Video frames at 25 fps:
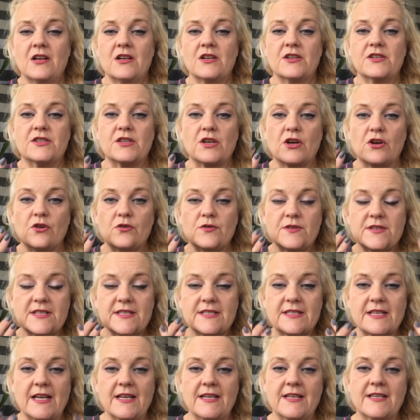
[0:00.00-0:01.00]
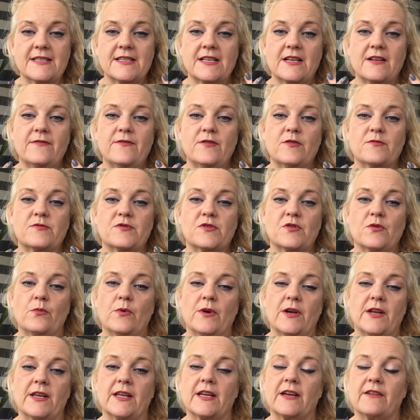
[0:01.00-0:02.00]
So set yourself up to
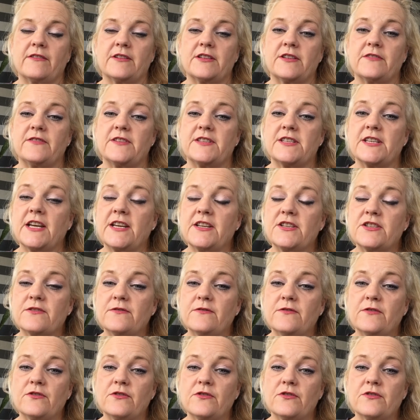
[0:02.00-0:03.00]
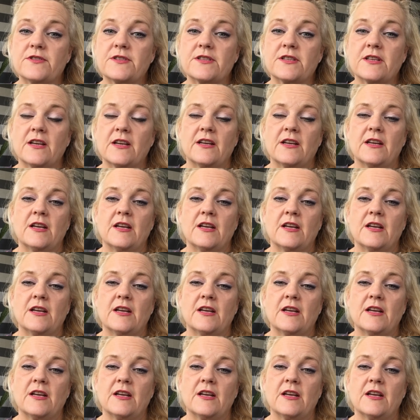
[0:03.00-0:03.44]
win, get rid of your danger foods,